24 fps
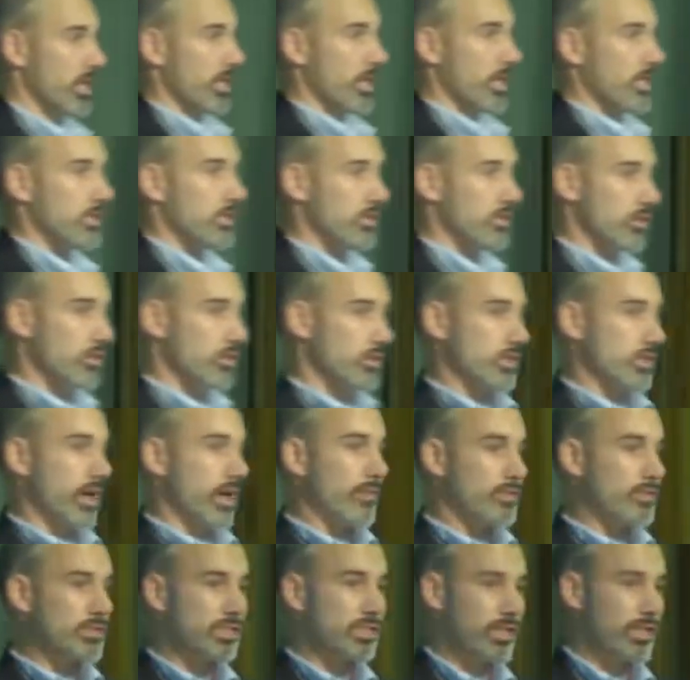And so there's
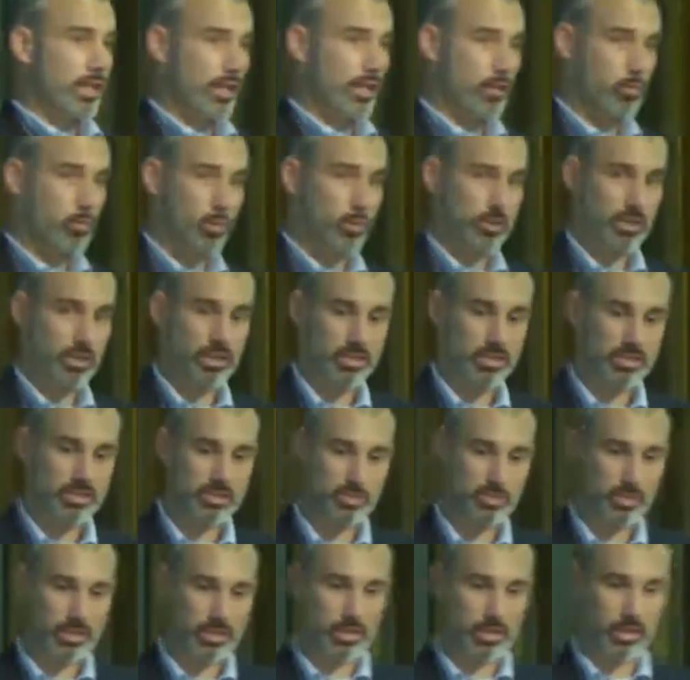obviously a lot of work that needs to
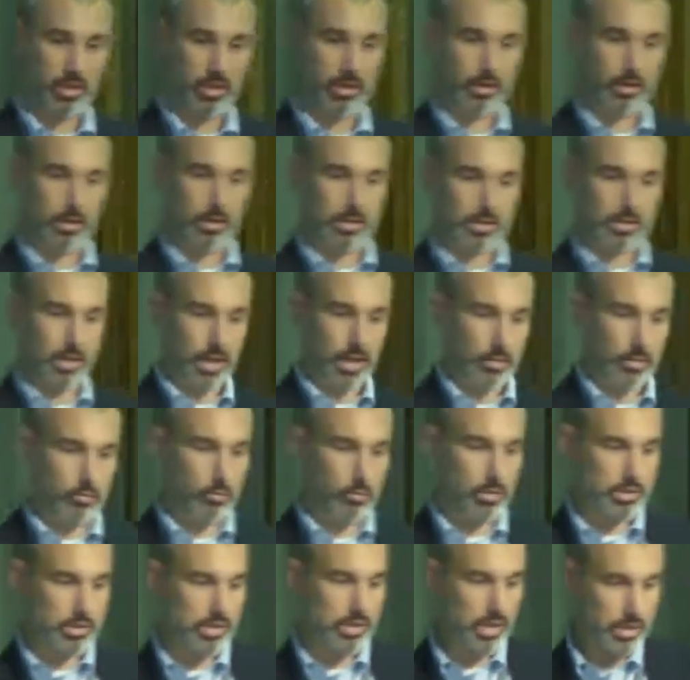be done on the
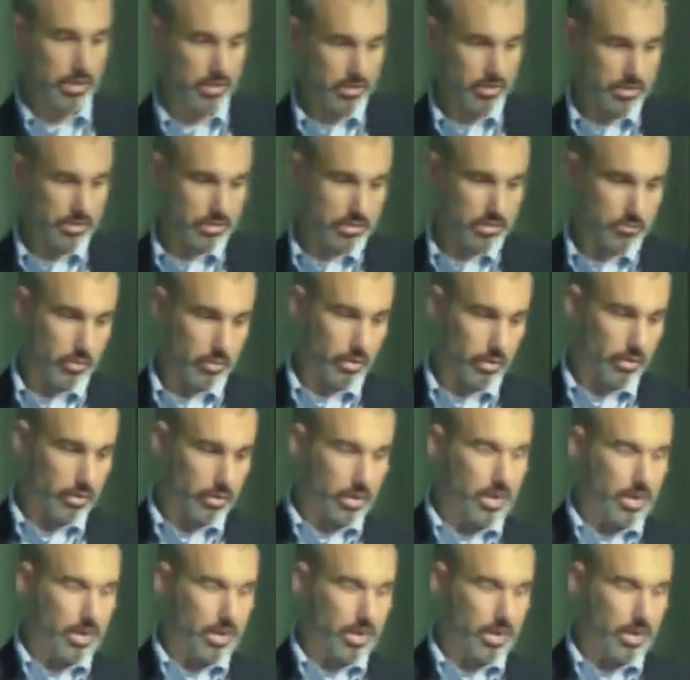911 side of this as well.